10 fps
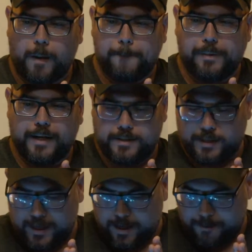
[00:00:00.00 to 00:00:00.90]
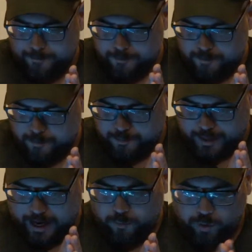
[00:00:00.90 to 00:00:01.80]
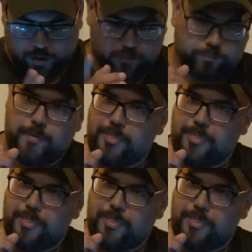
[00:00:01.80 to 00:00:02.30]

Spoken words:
But I will